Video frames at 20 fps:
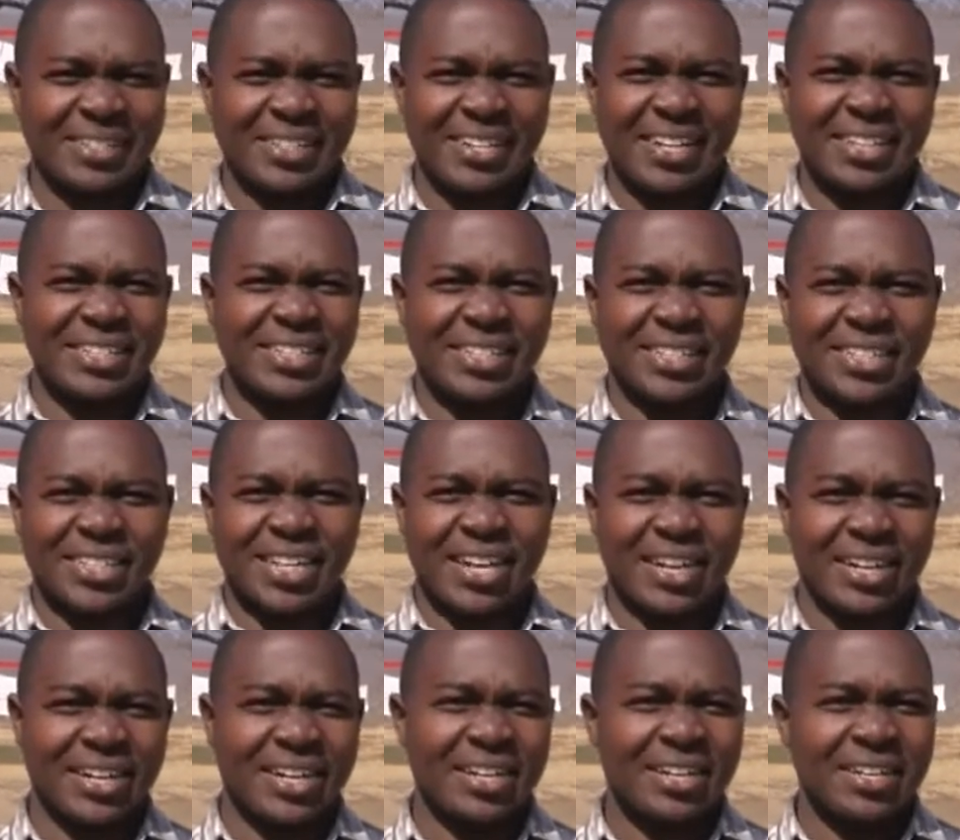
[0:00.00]
Tinashe
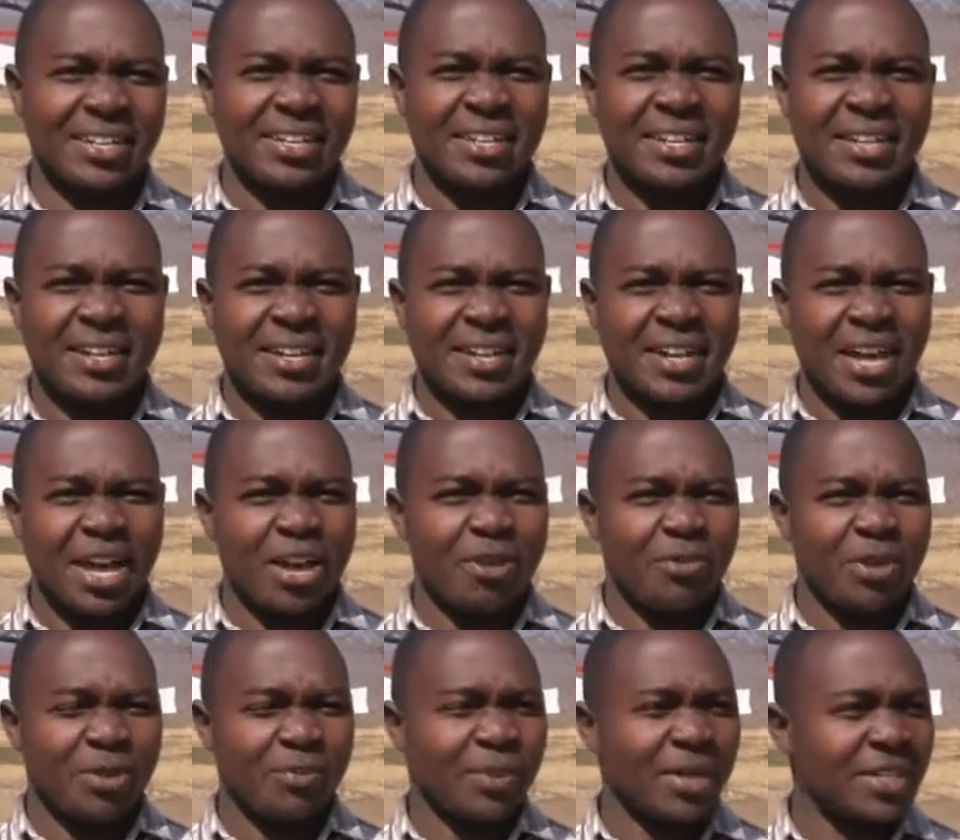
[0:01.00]
Chinyanga.
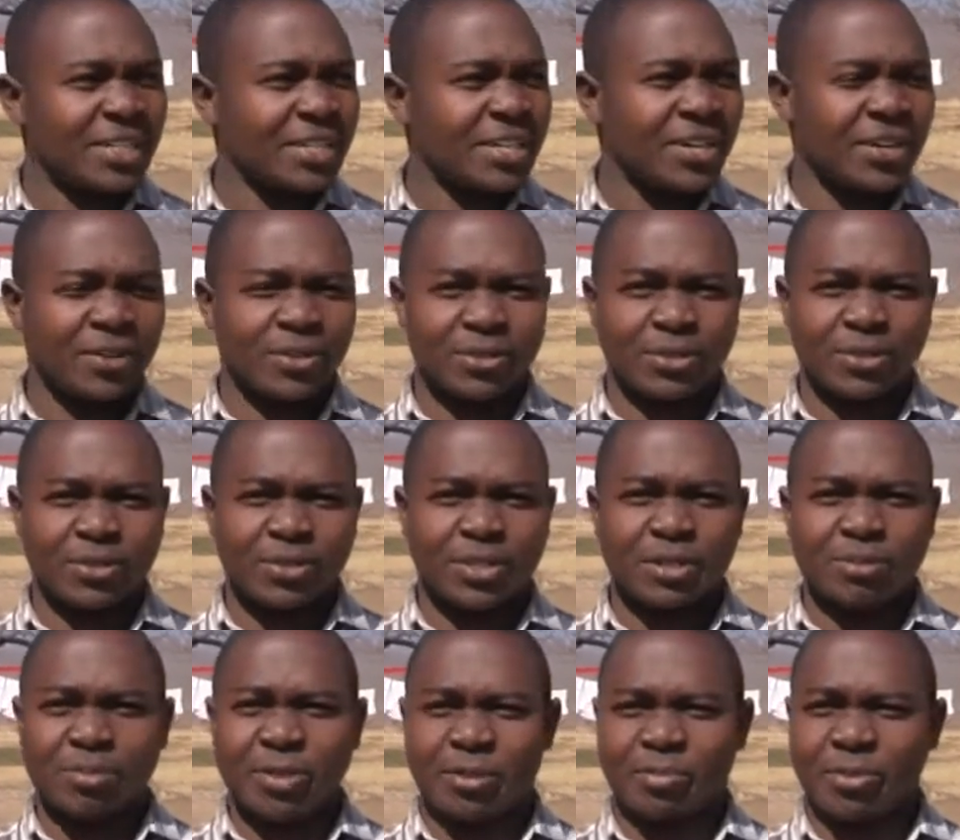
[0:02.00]
I'm a medical
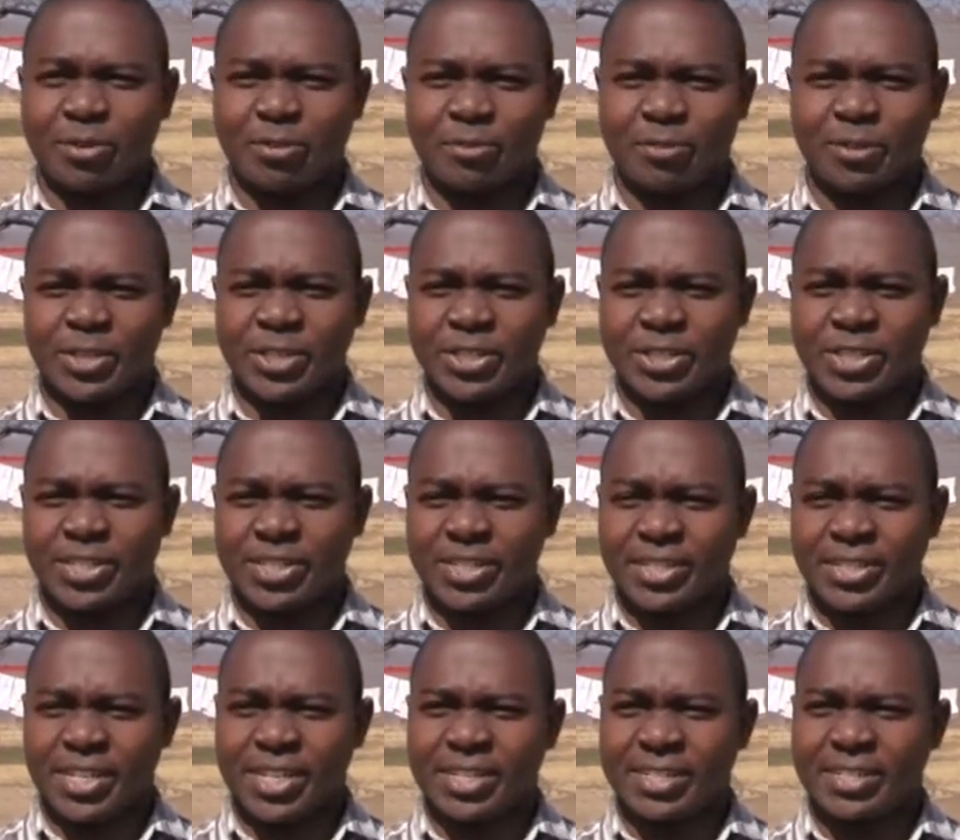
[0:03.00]
doctor by
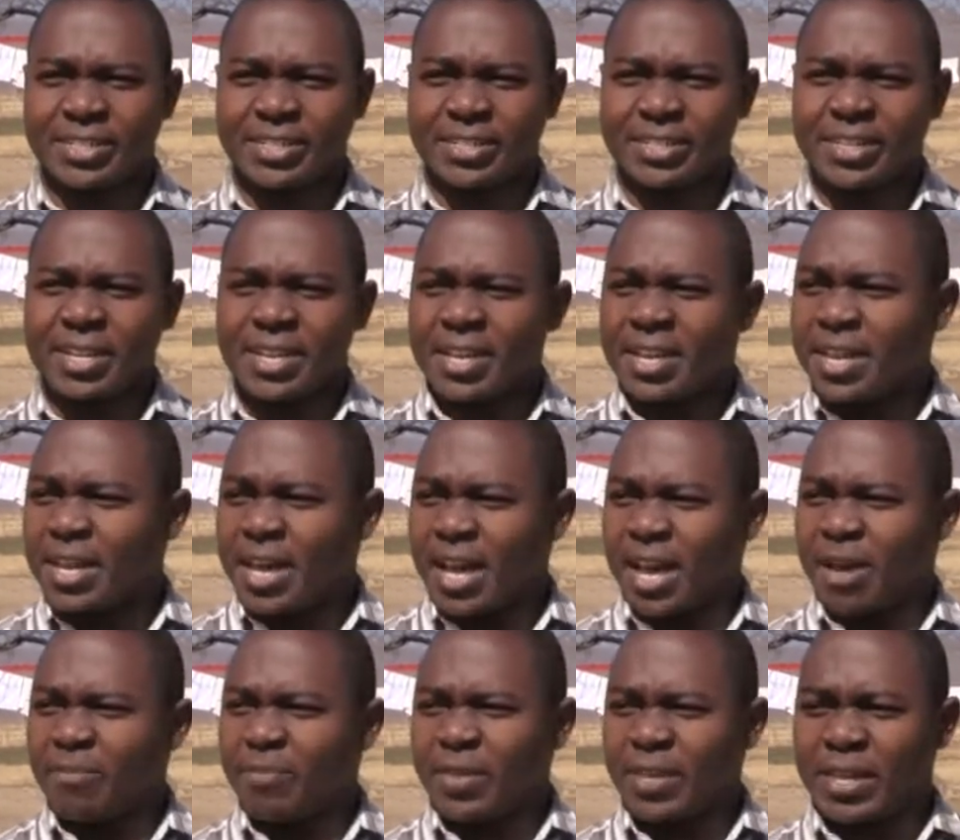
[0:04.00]
profession, and
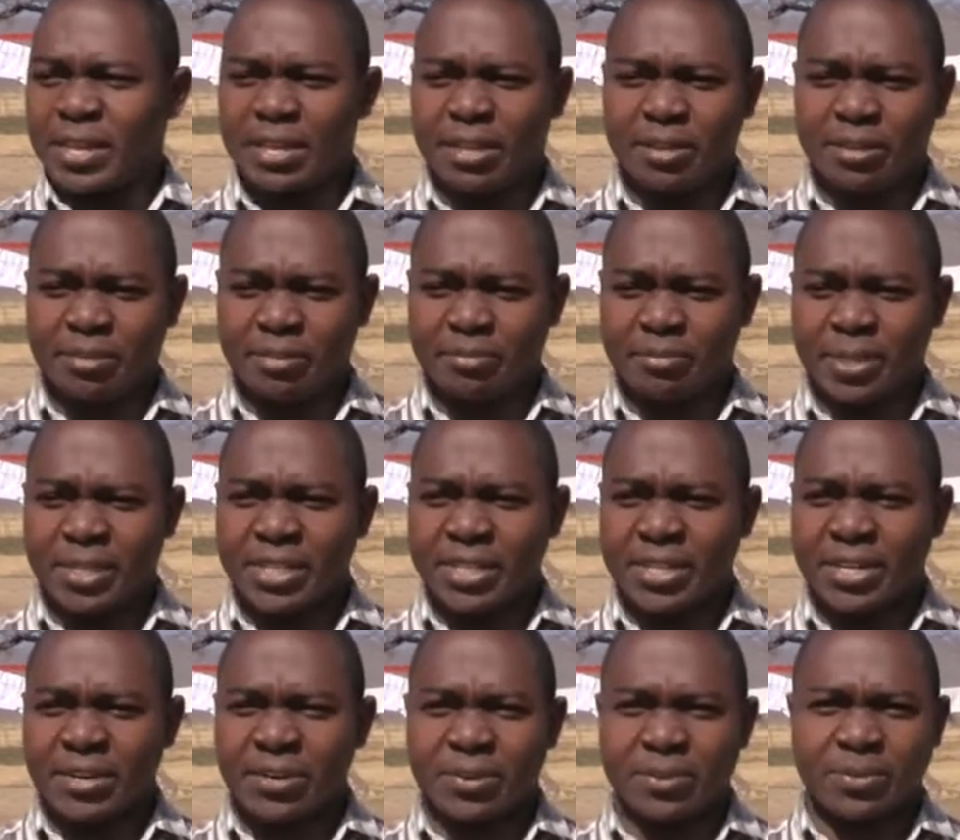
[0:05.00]
I'm the
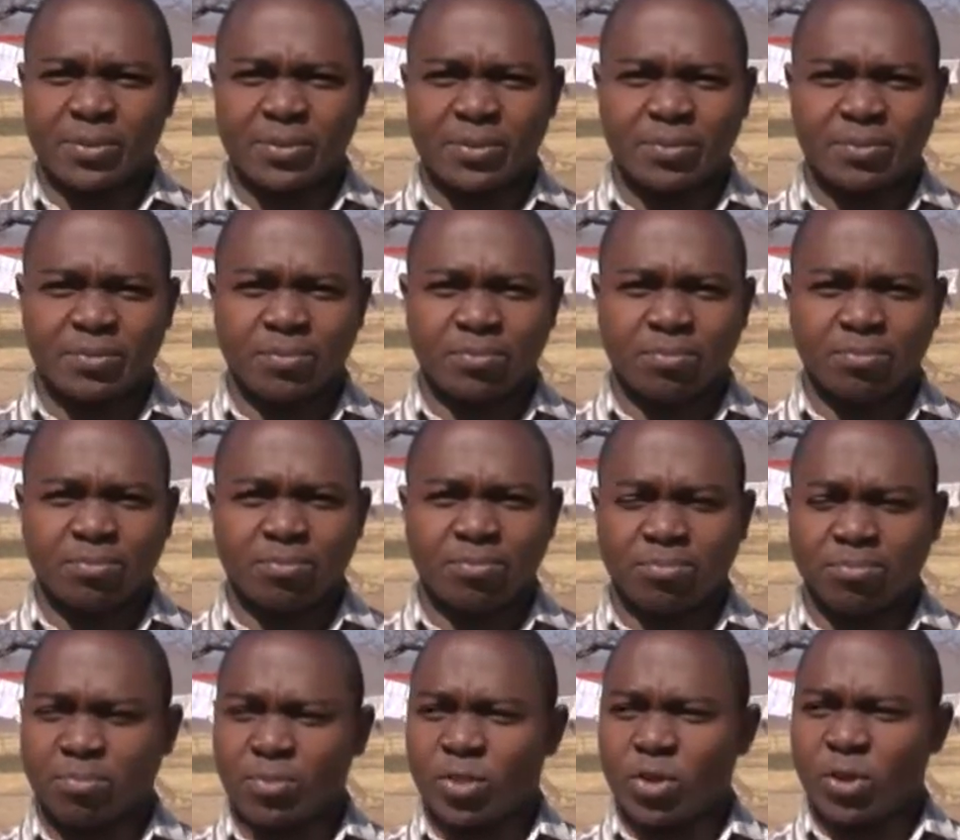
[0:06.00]
medical
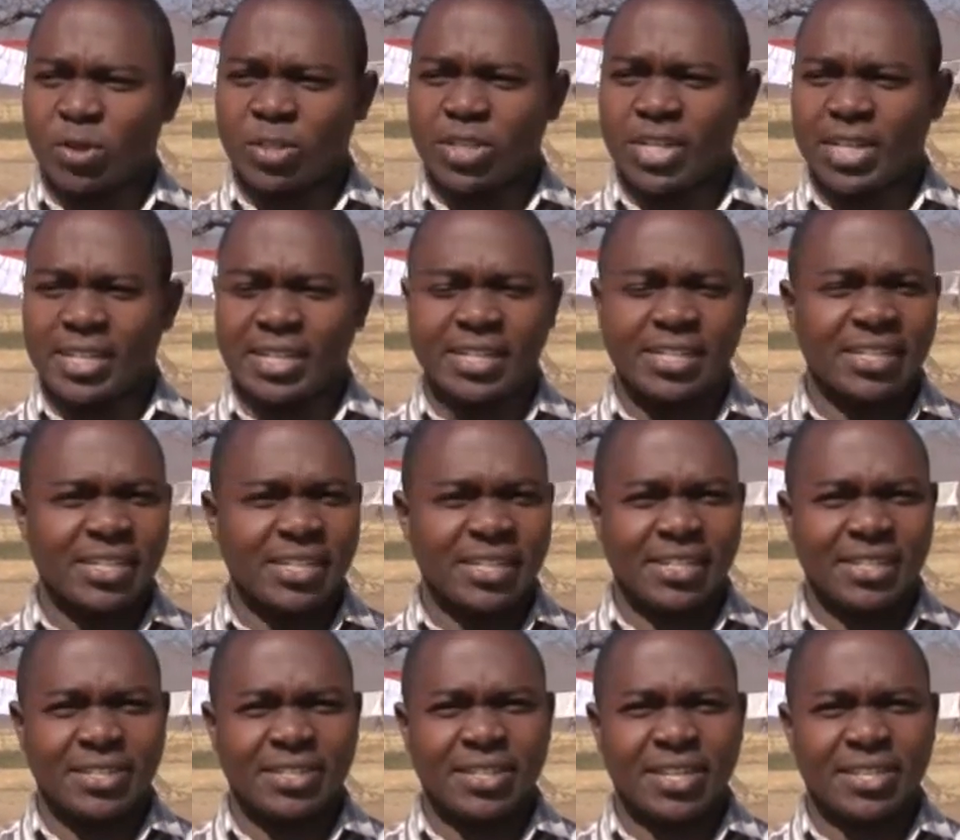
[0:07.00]
doctor here,
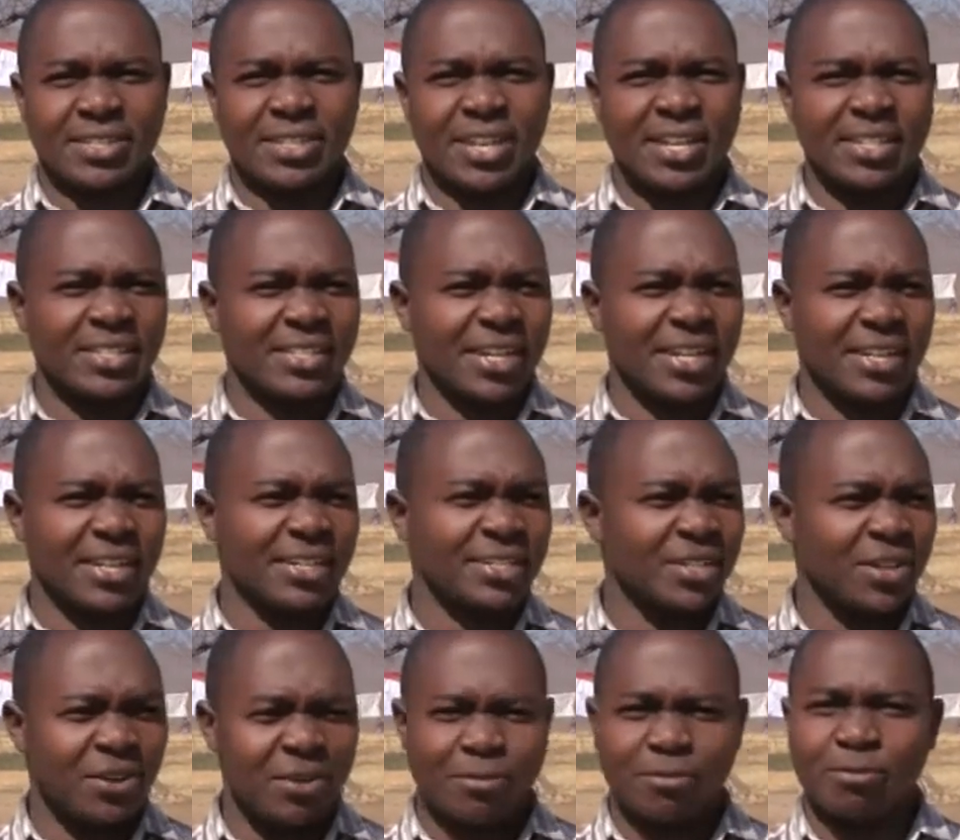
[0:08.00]
the site
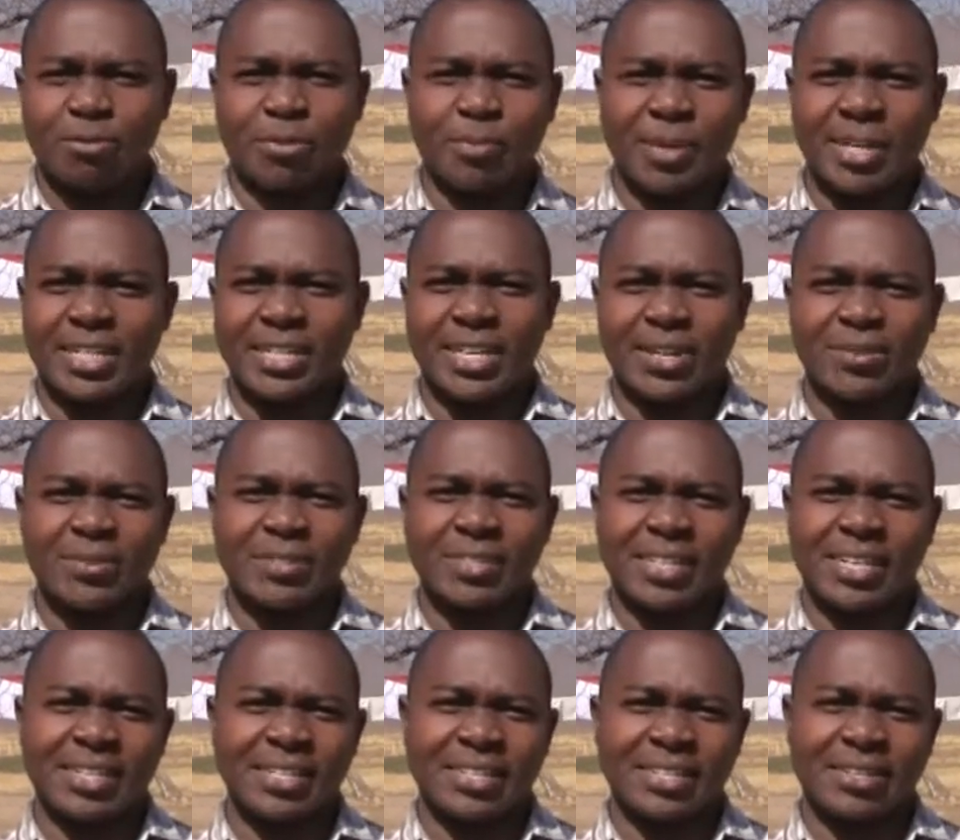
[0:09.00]
director of Bobete Health
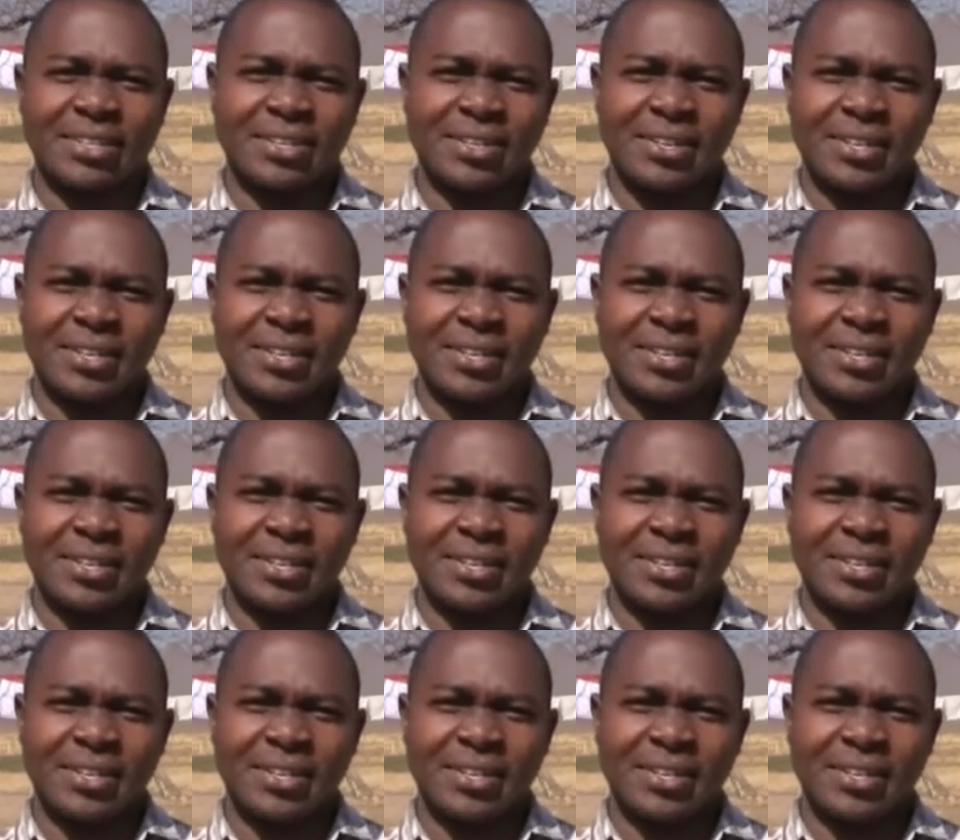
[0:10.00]
Center.